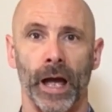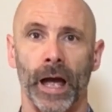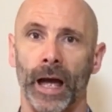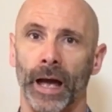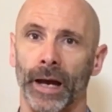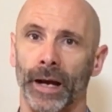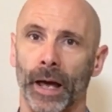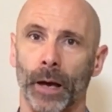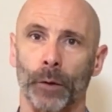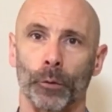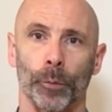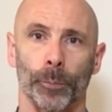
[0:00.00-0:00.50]

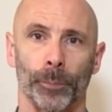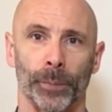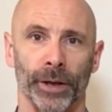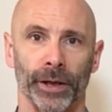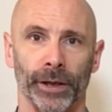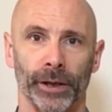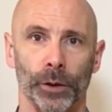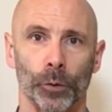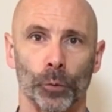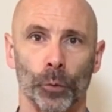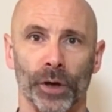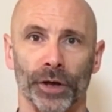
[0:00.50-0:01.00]
and I will
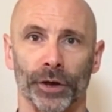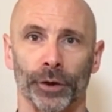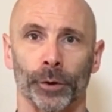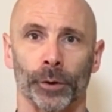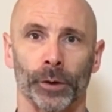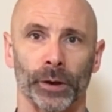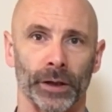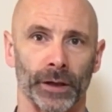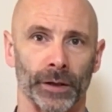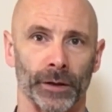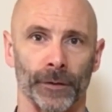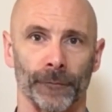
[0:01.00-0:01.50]
pick a winner
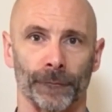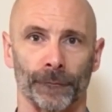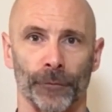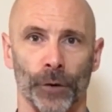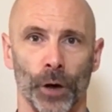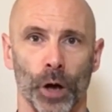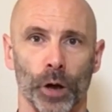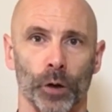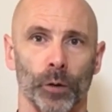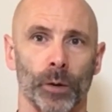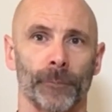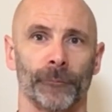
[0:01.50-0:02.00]
in the
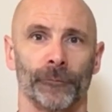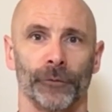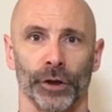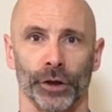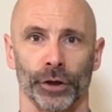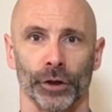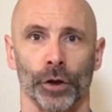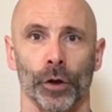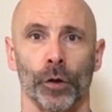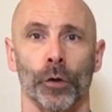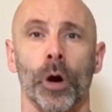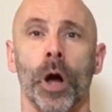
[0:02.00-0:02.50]
follow-up
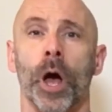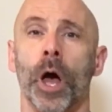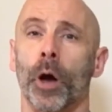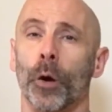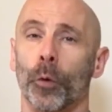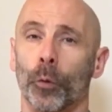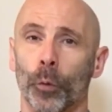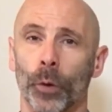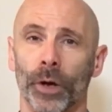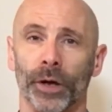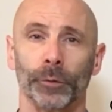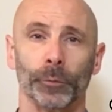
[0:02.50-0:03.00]
video
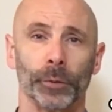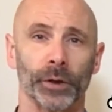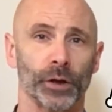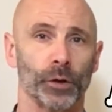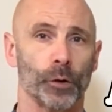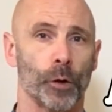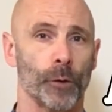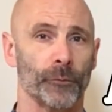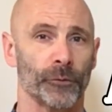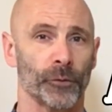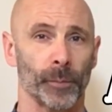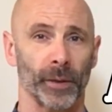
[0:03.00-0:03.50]
when we
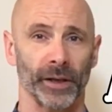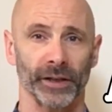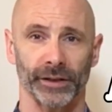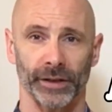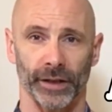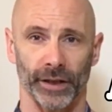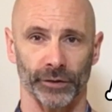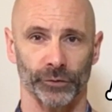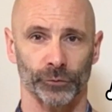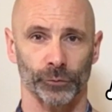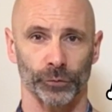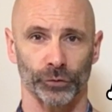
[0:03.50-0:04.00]
go over my
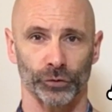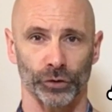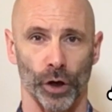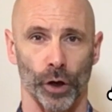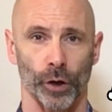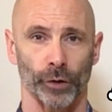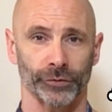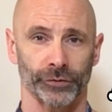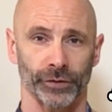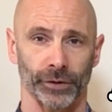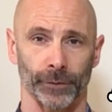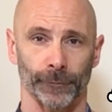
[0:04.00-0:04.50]
test
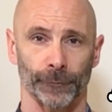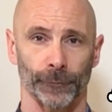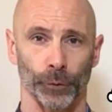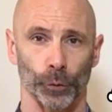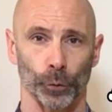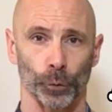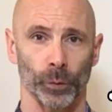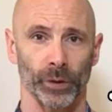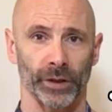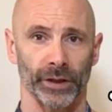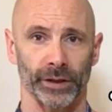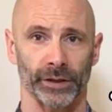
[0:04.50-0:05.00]
results in a few
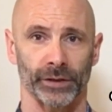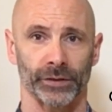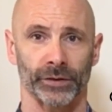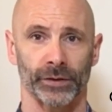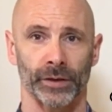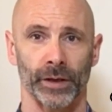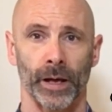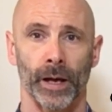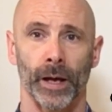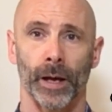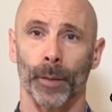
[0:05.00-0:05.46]
weeks.